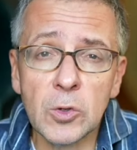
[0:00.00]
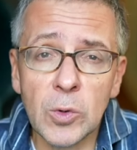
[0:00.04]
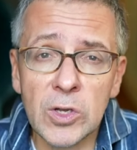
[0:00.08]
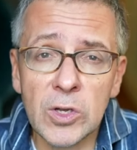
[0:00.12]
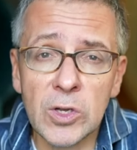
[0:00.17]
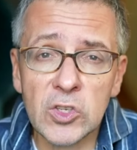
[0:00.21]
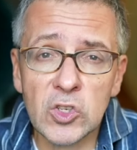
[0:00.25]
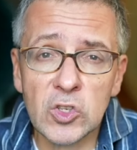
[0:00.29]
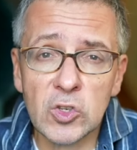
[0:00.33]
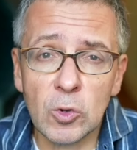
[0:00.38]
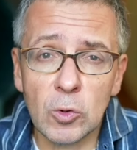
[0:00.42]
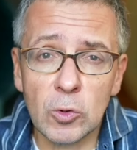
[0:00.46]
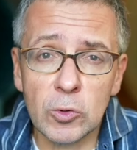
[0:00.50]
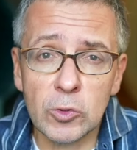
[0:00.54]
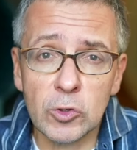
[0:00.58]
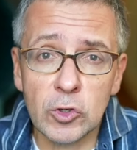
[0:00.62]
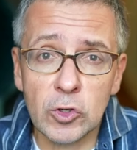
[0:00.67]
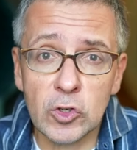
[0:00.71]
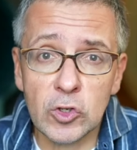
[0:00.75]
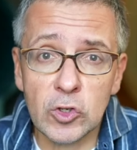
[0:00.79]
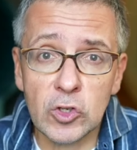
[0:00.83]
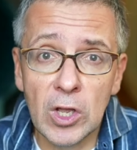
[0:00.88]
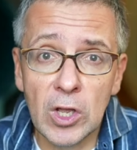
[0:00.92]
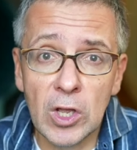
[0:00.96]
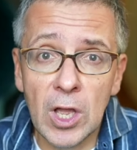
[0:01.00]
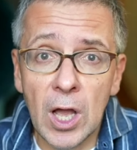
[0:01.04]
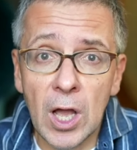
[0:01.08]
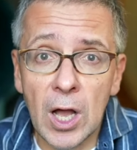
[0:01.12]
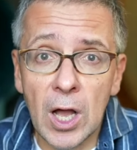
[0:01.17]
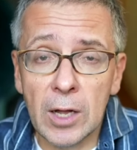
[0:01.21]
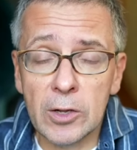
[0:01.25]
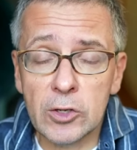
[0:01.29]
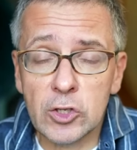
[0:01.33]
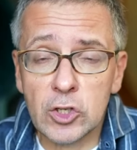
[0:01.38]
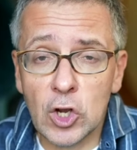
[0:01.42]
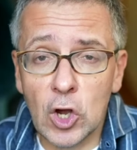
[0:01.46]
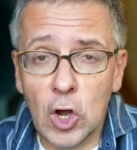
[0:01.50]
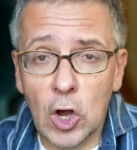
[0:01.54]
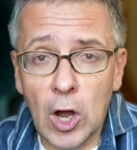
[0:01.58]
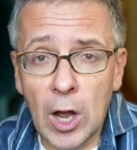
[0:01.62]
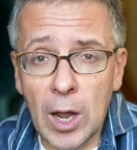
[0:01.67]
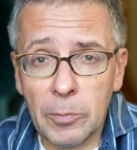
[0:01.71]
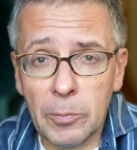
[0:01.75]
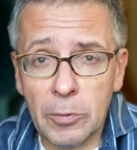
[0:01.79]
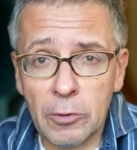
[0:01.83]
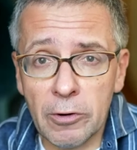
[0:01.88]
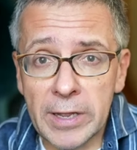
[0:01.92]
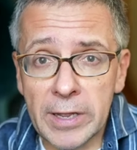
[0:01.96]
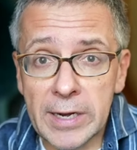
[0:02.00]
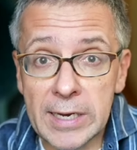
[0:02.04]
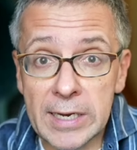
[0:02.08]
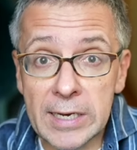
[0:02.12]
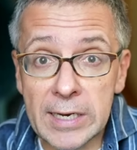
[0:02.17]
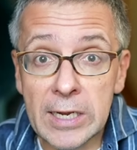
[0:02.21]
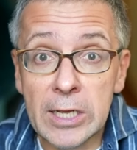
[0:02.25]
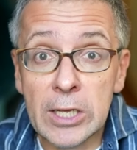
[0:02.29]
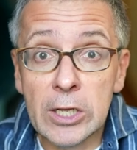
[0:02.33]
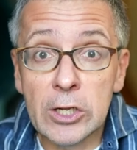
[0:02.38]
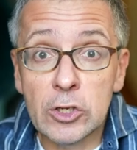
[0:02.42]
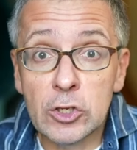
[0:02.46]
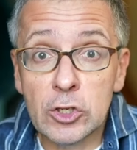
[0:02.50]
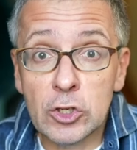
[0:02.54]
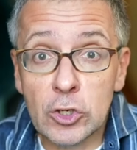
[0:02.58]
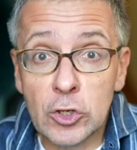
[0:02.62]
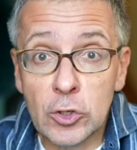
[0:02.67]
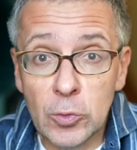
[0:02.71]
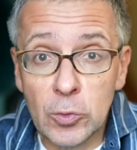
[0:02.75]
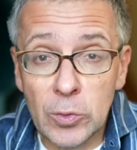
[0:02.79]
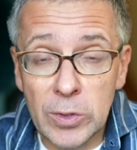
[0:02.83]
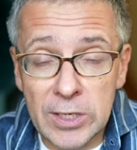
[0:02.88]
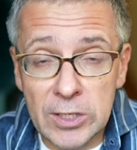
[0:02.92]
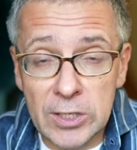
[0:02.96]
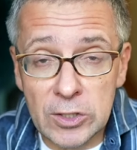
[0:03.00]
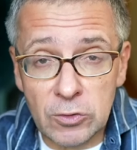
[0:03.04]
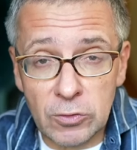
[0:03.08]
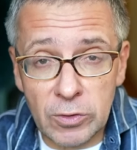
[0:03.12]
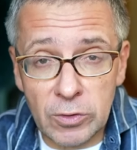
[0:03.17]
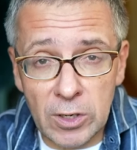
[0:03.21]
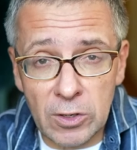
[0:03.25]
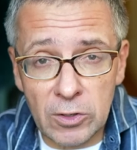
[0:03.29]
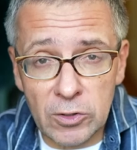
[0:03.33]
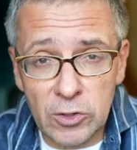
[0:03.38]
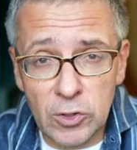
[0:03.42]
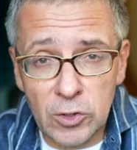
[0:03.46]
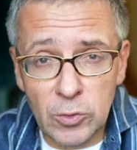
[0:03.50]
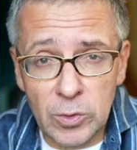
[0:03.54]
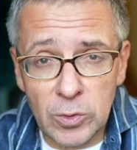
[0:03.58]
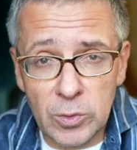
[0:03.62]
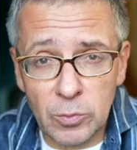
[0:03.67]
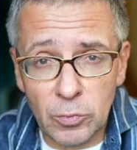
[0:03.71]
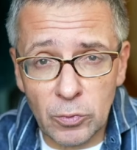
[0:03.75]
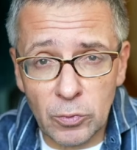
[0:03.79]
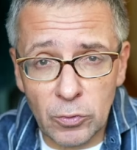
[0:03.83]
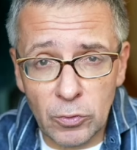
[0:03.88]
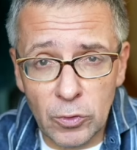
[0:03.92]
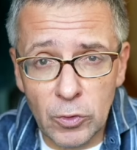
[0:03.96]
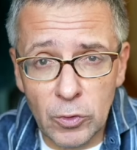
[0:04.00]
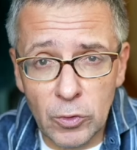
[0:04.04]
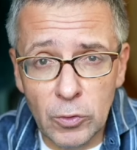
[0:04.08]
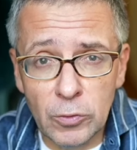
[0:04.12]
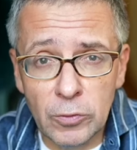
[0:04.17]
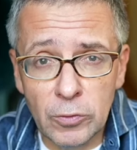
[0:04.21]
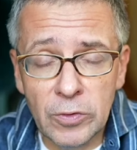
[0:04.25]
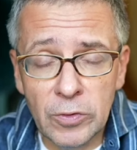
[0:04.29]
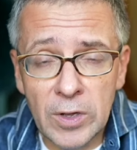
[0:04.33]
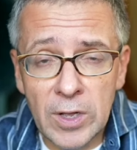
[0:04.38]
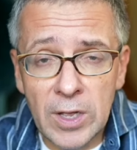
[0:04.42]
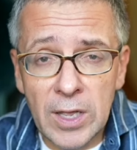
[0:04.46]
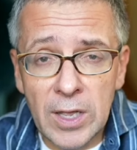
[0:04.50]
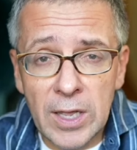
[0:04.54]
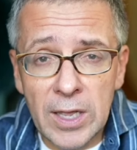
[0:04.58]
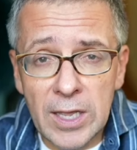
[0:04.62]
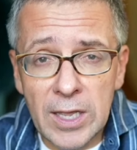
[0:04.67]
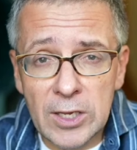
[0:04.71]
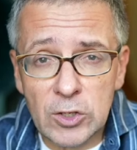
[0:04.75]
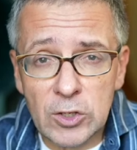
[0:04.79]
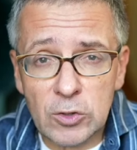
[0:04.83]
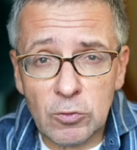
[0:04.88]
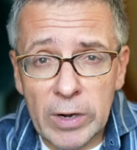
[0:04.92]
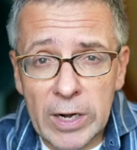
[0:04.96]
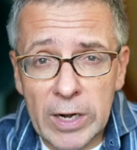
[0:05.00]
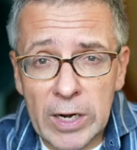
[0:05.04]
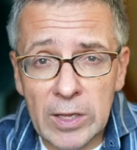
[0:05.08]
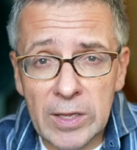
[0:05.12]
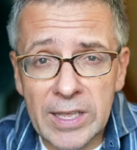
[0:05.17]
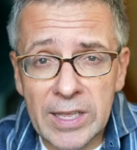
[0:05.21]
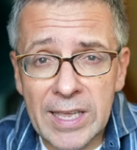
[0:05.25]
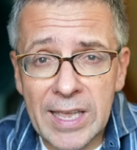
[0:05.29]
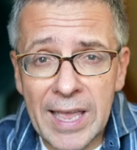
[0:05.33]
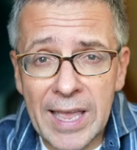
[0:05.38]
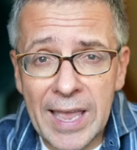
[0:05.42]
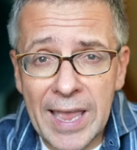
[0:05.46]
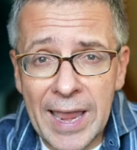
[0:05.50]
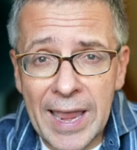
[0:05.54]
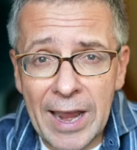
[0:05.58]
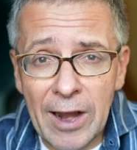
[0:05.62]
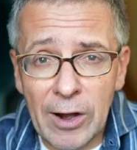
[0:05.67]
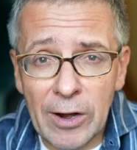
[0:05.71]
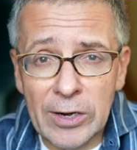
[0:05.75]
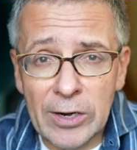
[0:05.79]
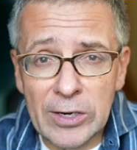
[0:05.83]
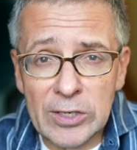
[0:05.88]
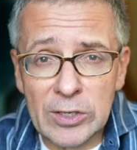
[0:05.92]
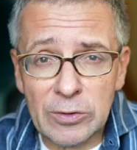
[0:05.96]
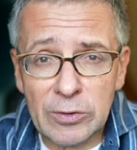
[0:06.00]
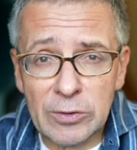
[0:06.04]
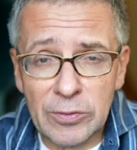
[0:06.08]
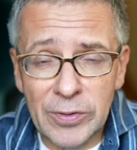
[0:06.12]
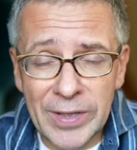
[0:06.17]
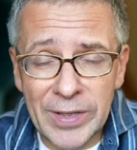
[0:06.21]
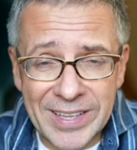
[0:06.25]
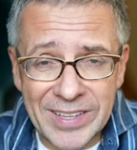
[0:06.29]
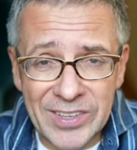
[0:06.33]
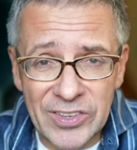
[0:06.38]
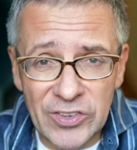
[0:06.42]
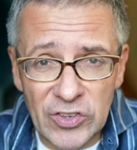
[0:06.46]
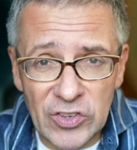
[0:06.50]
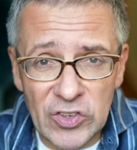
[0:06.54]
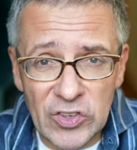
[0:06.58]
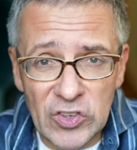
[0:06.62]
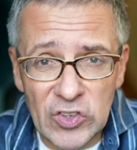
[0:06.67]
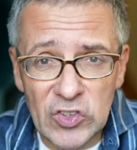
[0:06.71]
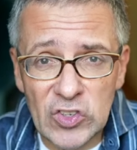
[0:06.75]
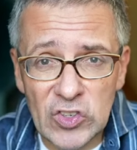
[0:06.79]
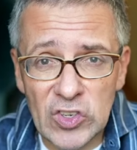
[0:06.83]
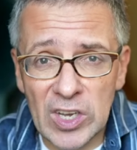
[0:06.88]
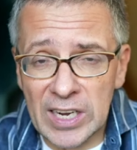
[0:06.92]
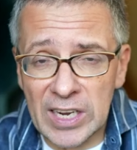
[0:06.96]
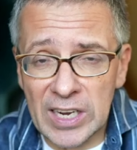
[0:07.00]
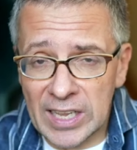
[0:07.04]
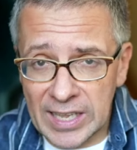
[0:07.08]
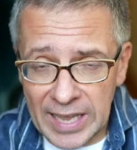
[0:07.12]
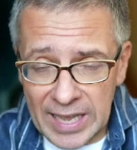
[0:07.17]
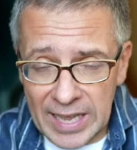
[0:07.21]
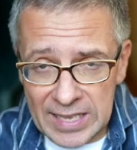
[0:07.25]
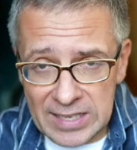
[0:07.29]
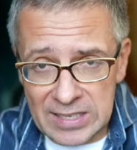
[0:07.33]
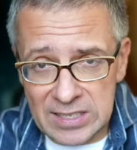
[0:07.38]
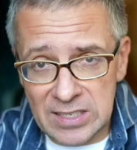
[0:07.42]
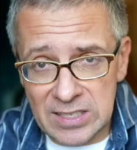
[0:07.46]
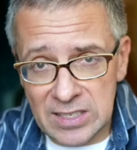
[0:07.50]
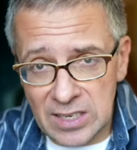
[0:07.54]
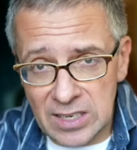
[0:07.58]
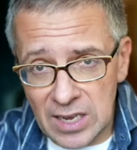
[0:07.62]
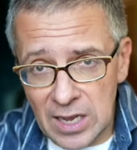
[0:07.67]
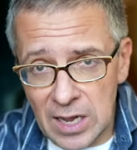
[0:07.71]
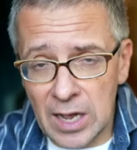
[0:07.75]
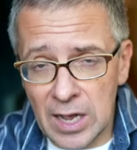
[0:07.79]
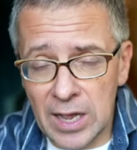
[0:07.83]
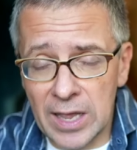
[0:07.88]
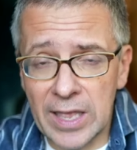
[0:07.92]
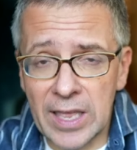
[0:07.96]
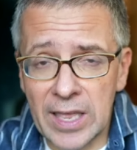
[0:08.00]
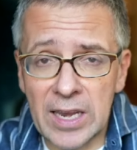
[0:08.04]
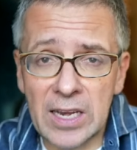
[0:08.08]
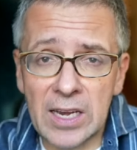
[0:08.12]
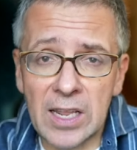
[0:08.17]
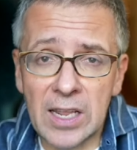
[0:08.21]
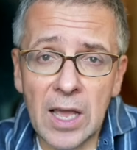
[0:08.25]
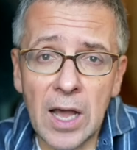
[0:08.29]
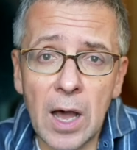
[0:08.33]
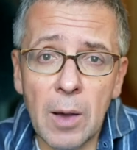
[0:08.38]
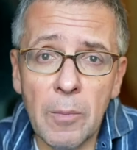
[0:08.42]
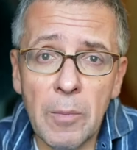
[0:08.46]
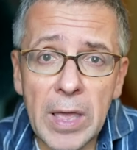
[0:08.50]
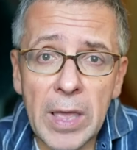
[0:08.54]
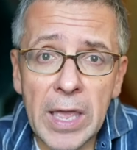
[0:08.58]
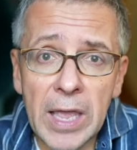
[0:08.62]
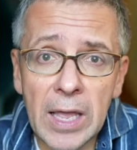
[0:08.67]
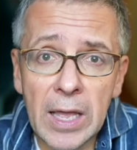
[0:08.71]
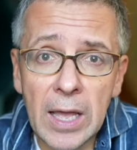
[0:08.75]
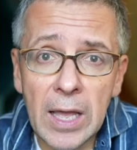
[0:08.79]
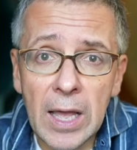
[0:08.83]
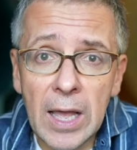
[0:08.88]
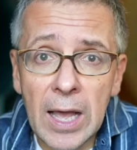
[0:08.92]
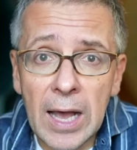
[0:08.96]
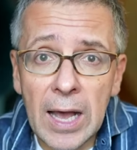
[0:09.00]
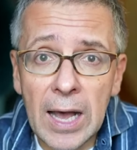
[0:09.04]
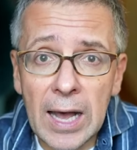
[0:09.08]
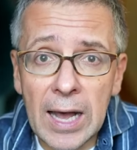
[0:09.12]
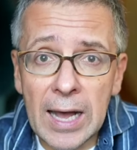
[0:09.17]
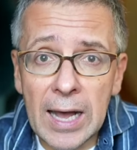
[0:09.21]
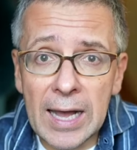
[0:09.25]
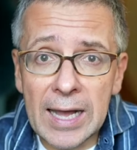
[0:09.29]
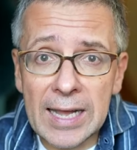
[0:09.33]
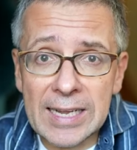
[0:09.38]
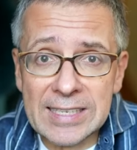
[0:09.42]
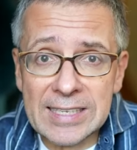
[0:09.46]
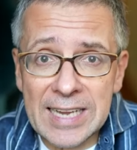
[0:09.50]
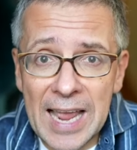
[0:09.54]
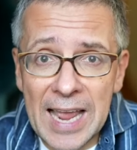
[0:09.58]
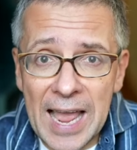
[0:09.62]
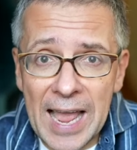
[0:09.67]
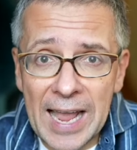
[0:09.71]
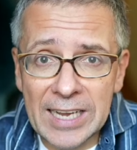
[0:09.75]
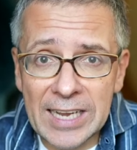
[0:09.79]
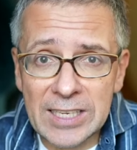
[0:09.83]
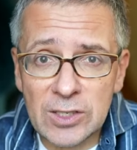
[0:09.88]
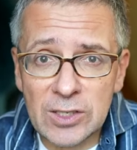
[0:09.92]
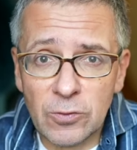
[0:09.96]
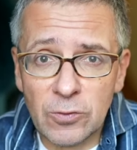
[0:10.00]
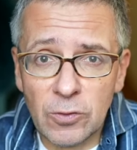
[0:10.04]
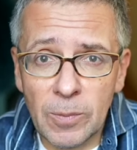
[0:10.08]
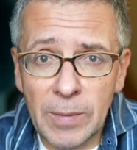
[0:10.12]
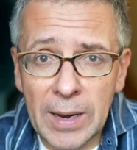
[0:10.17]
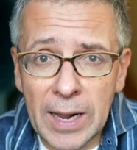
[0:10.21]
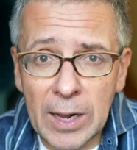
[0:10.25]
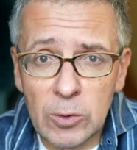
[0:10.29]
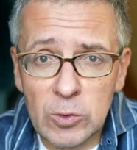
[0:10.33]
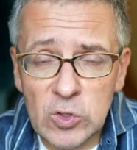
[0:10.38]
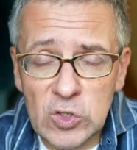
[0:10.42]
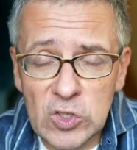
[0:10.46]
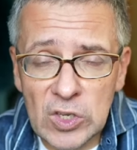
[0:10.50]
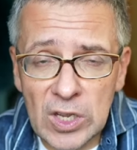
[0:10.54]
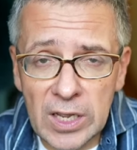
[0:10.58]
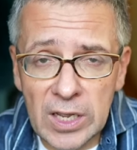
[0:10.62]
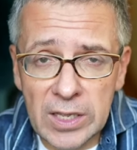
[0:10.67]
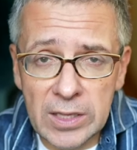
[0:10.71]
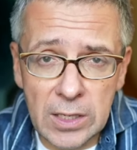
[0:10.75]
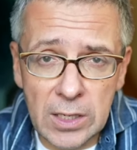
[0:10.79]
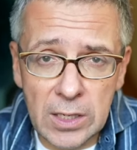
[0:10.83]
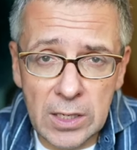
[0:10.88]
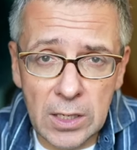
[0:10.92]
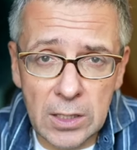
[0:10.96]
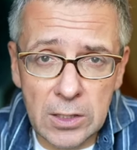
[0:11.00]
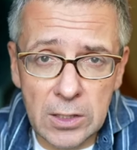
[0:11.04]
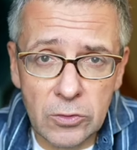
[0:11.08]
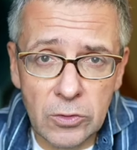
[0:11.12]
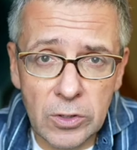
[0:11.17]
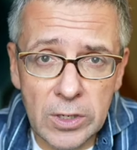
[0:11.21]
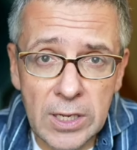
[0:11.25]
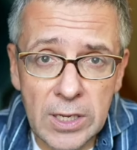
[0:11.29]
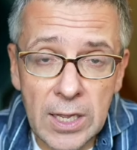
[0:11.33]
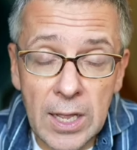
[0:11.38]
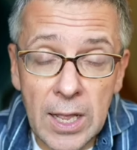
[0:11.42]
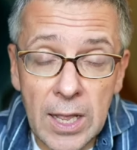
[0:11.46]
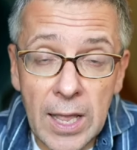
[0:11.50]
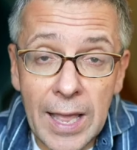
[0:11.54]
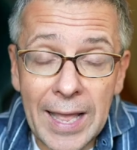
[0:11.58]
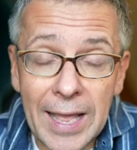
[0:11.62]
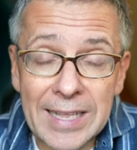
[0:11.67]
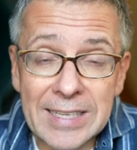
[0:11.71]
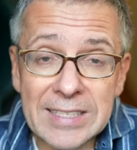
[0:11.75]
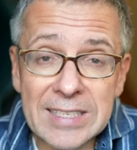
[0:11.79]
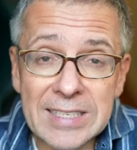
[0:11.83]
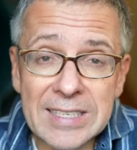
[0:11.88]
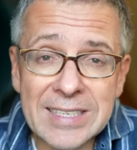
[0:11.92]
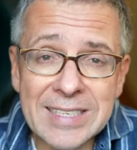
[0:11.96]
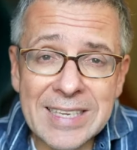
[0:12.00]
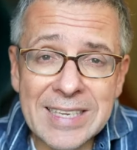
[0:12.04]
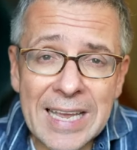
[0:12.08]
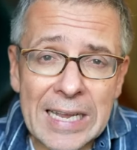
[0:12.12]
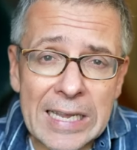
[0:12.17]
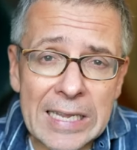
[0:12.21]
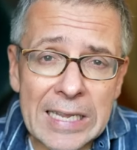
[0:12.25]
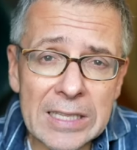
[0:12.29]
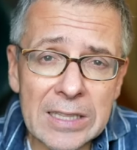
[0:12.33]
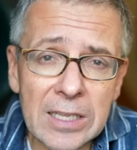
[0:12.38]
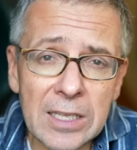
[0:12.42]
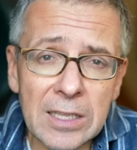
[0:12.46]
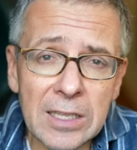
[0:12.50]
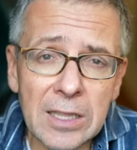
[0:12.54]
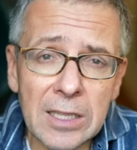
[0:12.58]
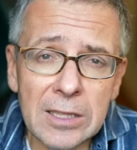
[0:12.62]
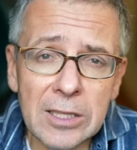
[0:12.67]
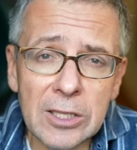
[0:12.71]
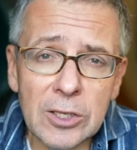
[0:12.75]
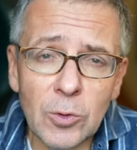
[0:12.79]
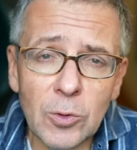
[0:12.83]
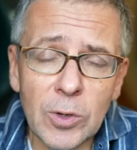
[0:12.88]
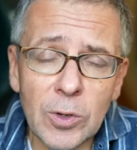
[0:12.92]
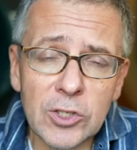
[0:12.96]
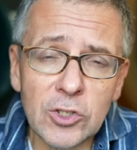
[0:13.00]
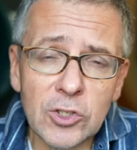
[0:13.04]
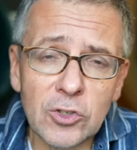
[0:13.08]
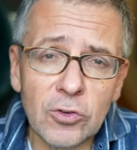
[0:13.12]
U.S. soldiers to operate it to Israel to improve Israeli air defenses against incoming attacks from outside the country. And secondly, that the U.S.